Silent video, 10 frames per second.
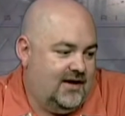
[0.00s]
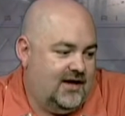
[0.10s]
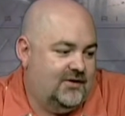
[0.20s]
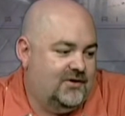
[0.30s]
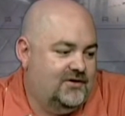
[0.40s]

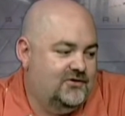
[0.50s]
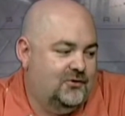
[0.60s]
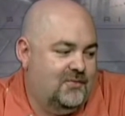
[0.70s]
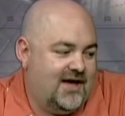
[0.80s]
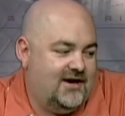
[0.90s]
Anyone whose
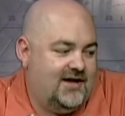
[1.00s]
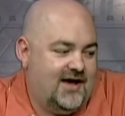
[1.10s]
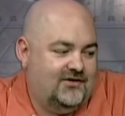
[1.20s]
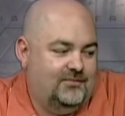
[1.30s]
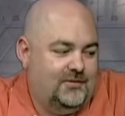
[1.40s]
humanity
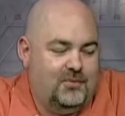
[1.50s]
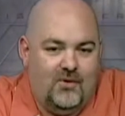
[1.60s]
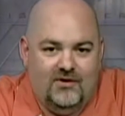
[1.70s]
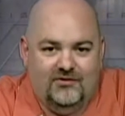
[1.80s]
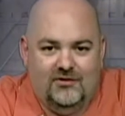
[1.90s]
hasn't been
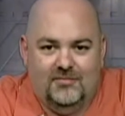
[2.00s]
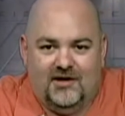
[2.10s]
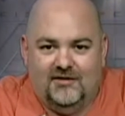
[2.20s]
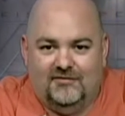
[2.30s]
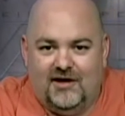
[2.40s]
poisoned
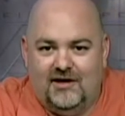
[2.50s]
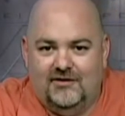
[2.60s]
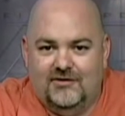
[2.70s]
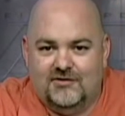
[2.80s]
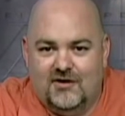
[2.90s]
by the
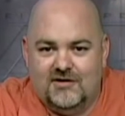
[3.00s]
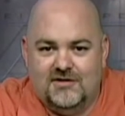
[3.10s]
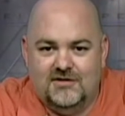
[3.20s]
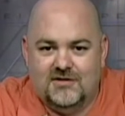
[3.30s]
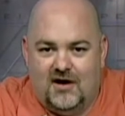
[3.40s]
vile
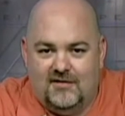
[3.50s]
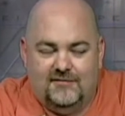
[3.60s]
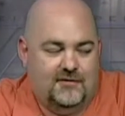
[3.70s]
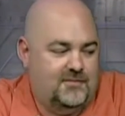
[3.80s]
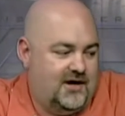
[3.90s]
instructions
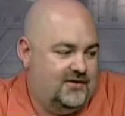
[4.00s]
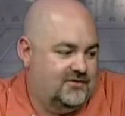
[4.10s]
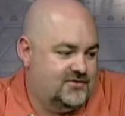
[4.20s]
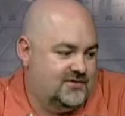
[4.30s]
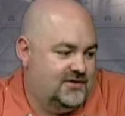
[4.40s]
offered by
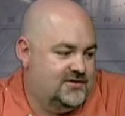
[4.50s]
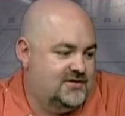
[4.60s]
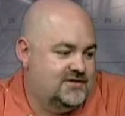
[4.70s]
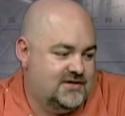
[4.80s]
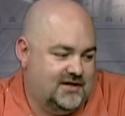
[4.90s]
those
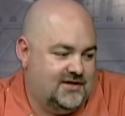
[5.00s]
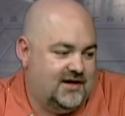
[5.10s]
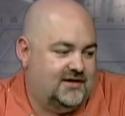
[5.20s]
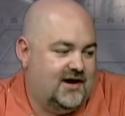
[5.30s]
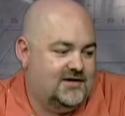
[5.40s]
religions and in
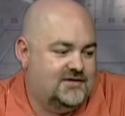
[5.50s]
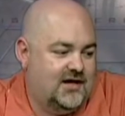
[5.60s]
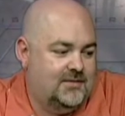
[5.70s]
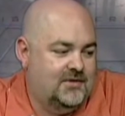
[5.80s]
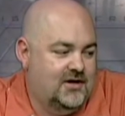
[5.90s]
that God's
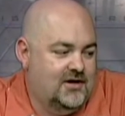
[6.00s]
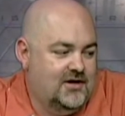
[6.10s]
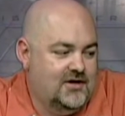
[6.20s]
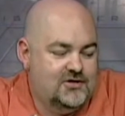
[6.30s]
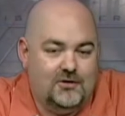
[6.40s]
name
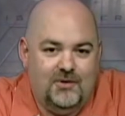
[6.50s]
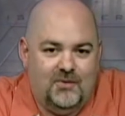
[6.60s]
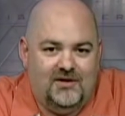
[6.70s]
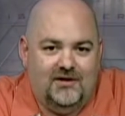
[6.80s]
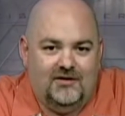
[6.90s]
should be
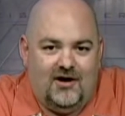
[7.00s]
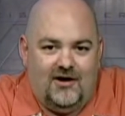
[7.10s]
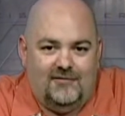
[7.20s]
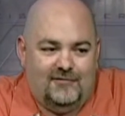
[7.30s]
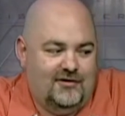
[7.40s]
willing to
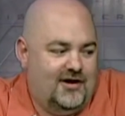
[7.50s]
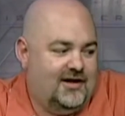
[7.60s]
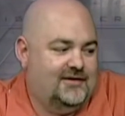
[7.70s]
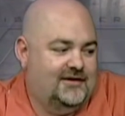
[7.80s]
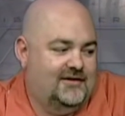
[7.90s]
offer
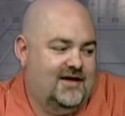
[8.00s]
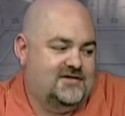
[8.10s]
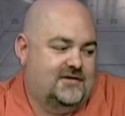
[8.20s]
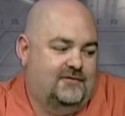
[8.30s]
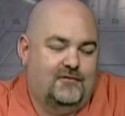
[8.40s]
nothing
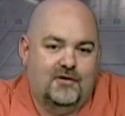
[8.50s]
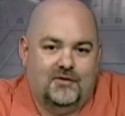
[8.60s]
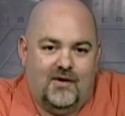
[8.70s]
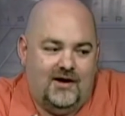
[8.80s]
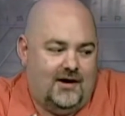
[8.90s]
less than
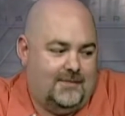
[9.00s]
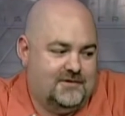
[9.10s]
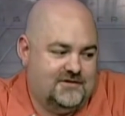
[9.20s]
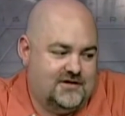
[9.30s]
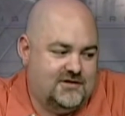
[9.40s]
forthright
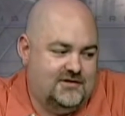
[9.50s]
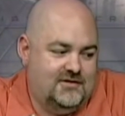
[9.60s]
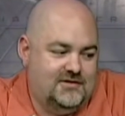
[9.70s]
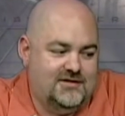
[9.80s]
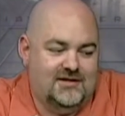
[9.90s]

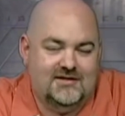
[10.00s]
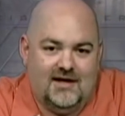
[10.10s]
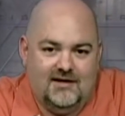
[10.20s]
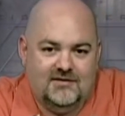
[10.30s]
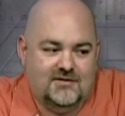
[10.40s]
opposition to the
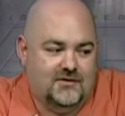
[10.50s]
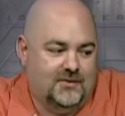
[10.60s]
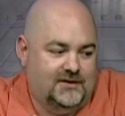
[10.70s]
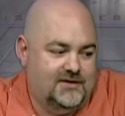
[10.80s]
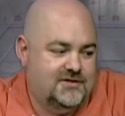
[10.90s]
tenets of the
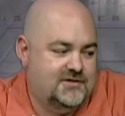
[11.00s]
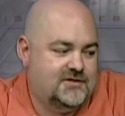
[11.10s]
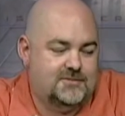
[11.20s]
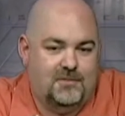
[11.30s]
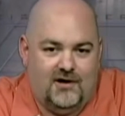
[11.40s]
religions
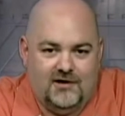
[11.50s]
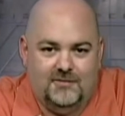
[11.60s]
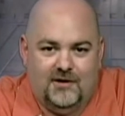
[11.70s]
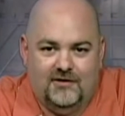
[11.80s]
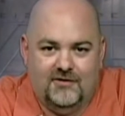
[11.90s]

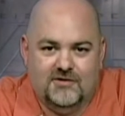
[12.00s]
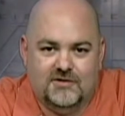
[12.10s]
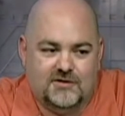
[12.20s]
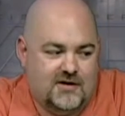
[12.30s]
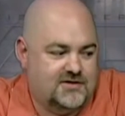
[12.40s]
spawned by those
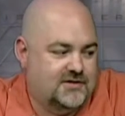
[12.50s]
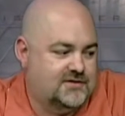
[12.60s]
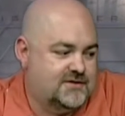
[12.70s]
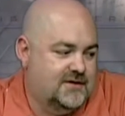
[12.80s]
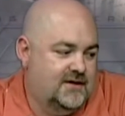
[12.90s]

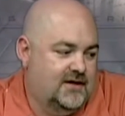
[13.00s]
instructions.